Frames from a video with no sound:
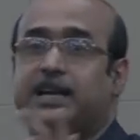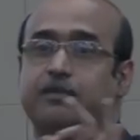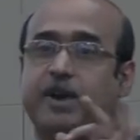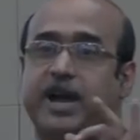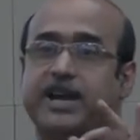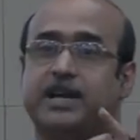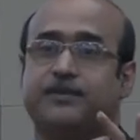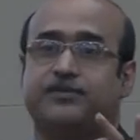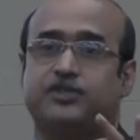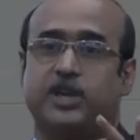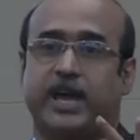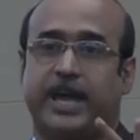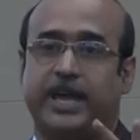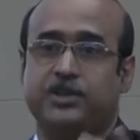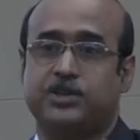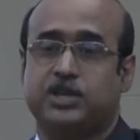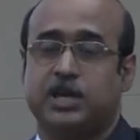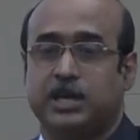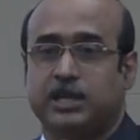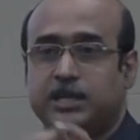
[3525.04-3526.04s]
that might have
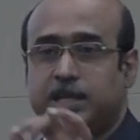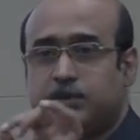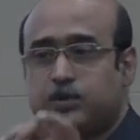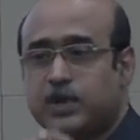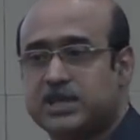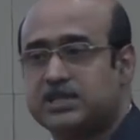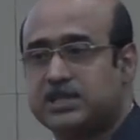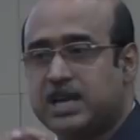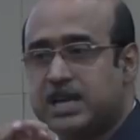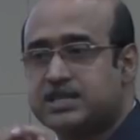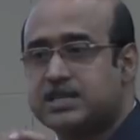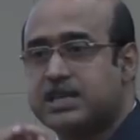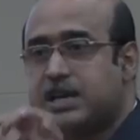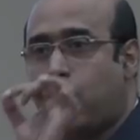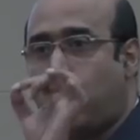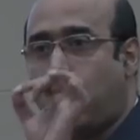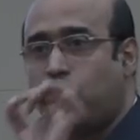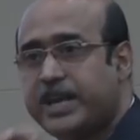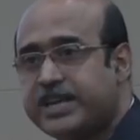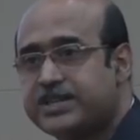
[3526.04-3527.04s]
changed. This was just an
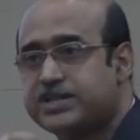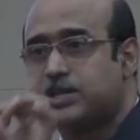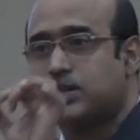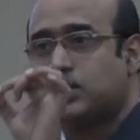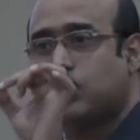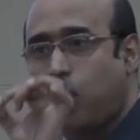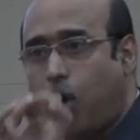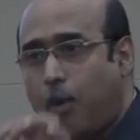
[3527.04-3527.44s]
honest